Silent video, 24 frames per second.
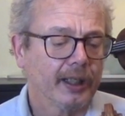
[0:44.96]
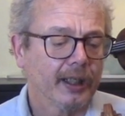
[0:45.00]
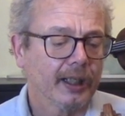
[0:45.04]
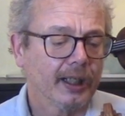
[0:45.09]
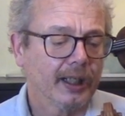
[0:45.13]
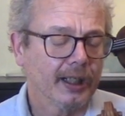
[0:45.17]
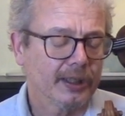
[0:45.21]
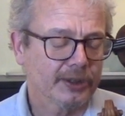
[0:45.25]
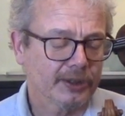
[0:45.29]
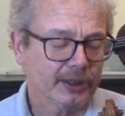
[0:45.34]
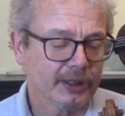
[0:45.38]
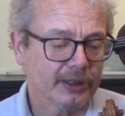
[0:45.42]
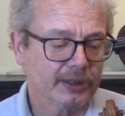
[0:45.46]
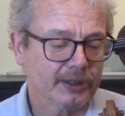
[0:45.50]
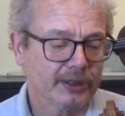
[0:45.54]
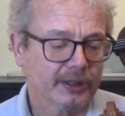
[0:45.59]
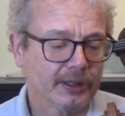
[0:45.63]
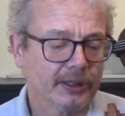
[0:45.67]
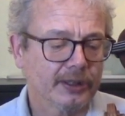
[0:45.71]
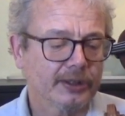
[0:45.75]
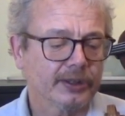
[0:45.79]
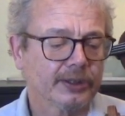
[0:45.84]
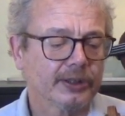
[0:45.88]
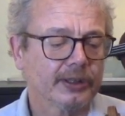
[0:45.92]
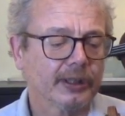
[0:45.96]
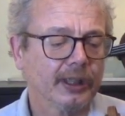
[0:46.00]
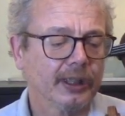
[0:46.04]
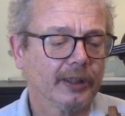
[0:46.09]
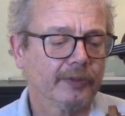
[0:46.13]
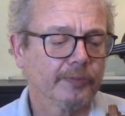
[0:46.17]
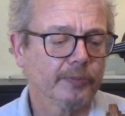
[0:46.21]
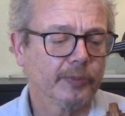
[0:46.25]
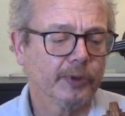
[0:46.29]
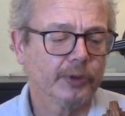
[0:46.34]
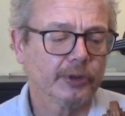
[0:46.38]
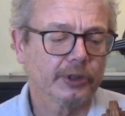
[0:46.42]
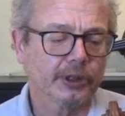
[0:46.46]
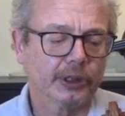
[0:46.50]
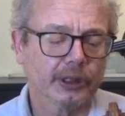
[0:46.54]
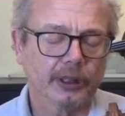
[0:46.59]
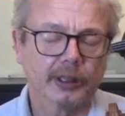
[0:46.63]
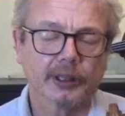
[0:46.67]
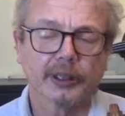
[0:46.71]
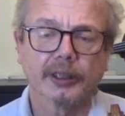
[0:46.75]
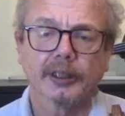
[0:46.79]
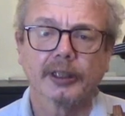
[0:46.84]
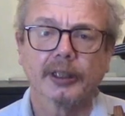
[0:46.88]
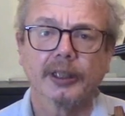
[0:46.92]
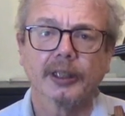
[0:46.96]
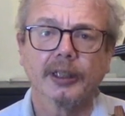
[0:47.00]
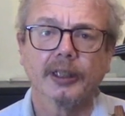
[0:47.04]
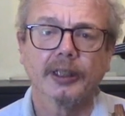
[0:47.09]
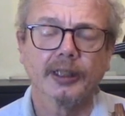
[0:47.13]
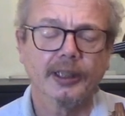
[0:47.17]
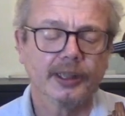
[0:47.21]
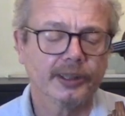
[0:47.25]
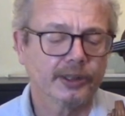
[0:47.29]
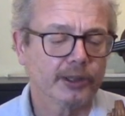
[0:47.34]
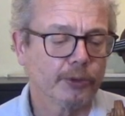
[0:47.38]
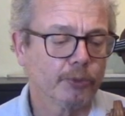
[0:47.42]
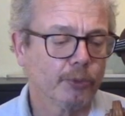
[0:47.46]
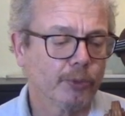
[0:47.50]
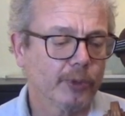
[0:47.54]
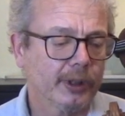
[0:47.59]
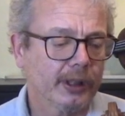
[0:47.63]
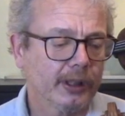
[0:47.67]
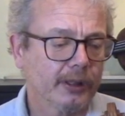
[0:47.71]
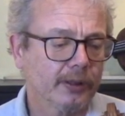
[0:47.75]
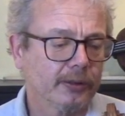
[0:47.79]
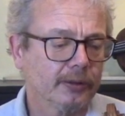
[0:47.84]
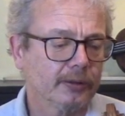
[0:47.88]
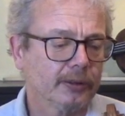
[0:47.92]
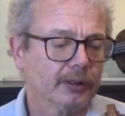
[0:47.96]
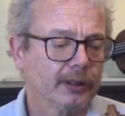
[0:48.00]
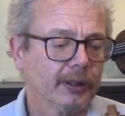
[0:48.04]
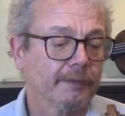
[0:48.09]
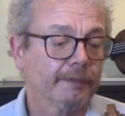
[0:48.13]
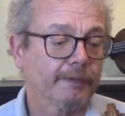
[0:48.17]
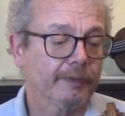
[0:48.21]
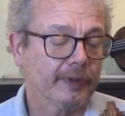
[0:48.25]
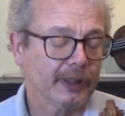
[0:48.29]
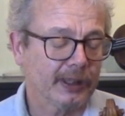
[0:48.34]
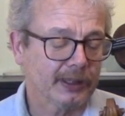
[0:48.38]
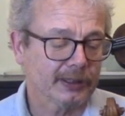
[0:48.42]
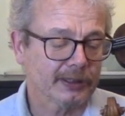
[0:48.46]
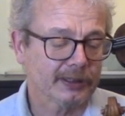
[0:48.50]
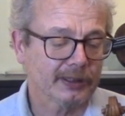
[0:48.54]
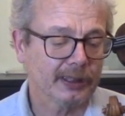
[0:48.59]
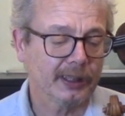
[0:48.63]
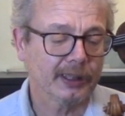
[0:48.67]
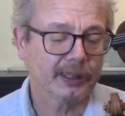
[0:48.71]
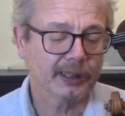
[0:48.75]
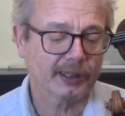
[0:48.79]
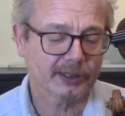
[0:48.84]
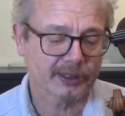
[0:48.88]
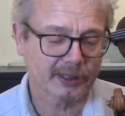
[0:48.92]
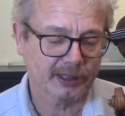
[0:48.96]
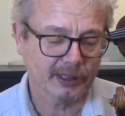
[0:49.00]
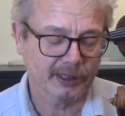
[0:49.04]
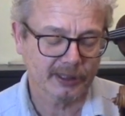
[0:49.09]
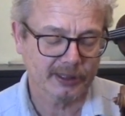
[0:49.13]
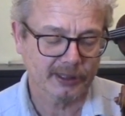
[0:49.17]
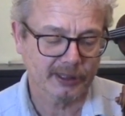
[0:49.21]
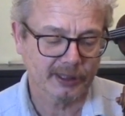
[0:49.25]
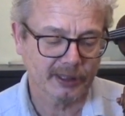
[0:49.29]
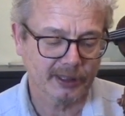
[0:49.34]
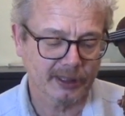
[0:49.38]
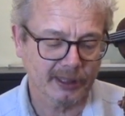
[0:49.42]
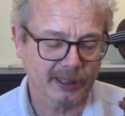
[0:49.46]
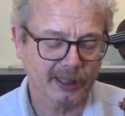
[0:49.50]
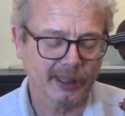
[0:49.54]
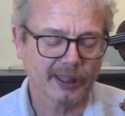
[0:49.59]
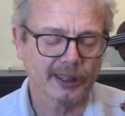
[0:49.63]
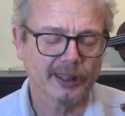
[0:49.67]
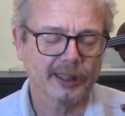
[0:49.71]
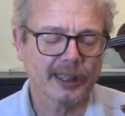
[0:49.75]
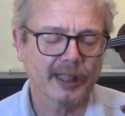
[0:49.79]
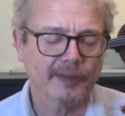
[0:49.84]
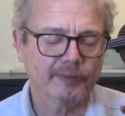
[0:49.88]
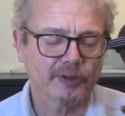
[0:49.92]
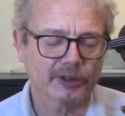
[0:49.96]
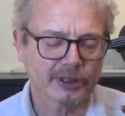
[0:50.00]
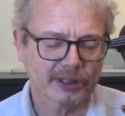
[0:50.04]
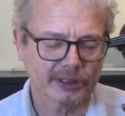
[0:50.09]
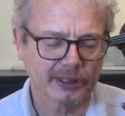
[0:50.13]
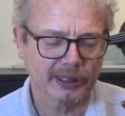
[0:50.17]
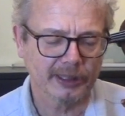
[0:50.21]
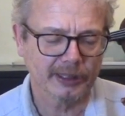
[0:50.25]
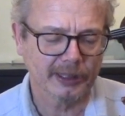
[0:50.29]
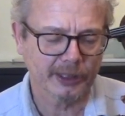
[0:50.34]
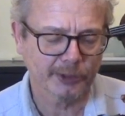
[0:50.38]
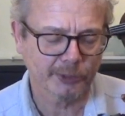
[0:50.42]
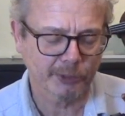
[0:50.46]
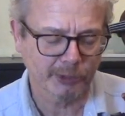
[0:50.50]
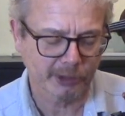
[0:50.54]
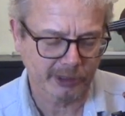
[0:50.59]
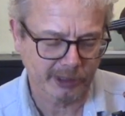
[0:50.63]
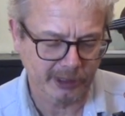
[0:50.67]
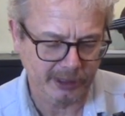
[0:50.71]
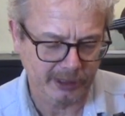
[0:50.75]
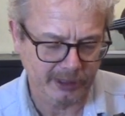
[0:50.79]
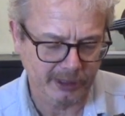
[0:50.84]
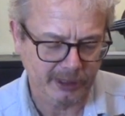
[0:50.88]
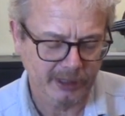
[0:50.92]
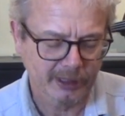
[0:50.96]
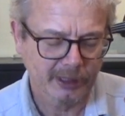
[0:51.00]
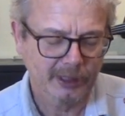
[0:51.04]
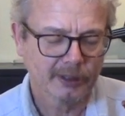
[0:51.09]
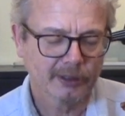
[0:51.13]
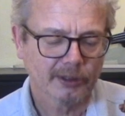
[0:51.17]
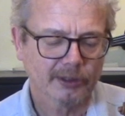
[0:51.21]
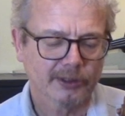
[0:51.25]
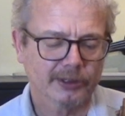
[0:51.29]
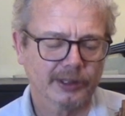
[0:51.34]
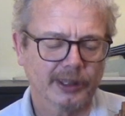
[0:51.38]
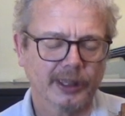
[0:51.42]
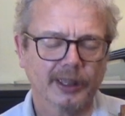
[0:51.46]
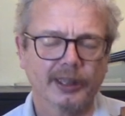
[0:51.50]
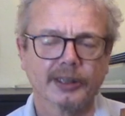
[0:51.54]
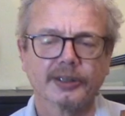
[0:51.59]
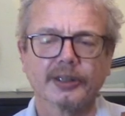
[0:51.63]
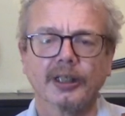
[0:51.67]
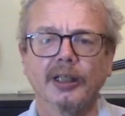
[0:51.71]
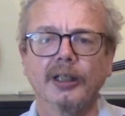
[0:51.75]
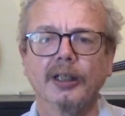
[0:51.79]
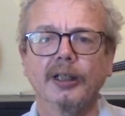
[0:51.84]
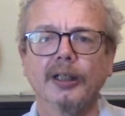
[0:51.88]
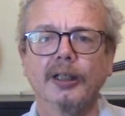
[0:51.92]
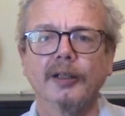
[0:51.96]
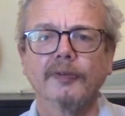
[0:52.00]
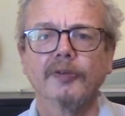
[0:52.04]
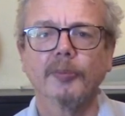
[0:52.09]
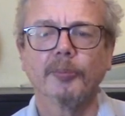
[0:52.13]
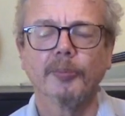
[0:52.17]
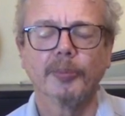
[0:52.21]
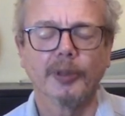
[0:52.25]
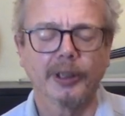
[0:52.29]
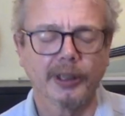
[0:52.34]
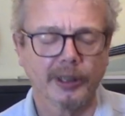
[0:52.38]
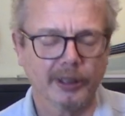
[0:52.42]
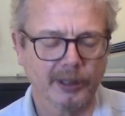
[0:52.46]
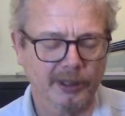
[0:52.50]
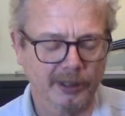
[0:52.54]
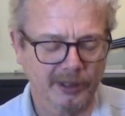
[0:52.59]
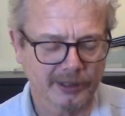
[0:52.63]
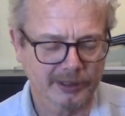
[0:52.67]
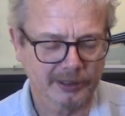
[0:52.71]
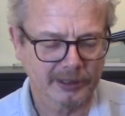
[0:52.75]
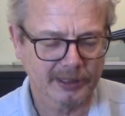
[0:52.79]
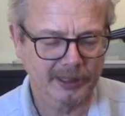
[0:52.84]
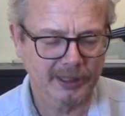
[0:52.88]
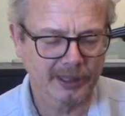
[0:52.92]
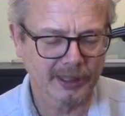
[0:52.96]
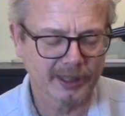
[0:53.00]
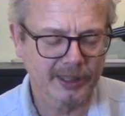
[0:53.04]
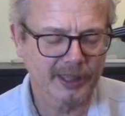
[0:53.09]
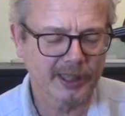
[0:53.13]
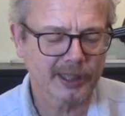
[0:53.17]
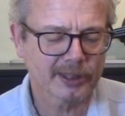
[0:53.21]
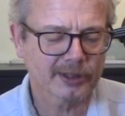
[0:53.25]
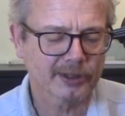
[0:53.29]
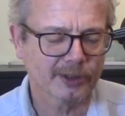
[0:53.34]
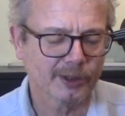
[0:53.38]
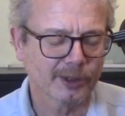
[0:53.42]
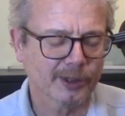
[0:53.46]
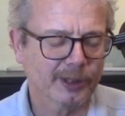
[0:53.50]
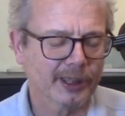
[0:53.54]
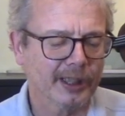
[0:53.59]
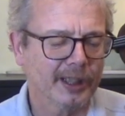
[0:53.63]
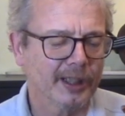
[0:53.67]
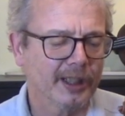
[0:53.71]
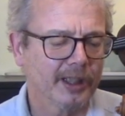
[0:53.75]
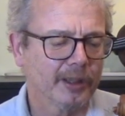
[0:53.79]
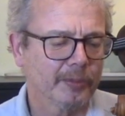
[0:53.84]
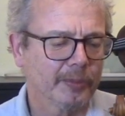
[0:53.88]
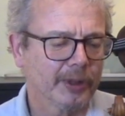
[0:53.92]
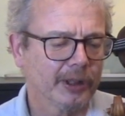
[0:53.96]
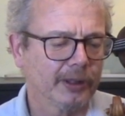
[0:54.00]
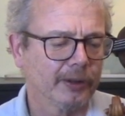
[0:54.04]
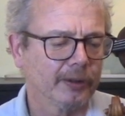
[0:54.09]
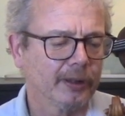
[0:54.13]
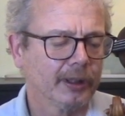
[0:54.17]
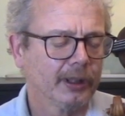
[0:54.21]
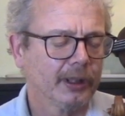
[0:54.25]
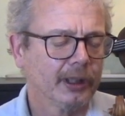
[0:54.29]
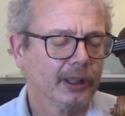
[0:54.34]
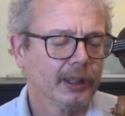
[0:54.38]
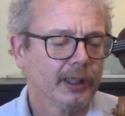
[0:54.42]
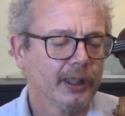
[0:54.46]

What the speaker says: as is this style of music. It's a fast and exciting, and ever so slightly crooked, because it has a half a bar nestled in the middle.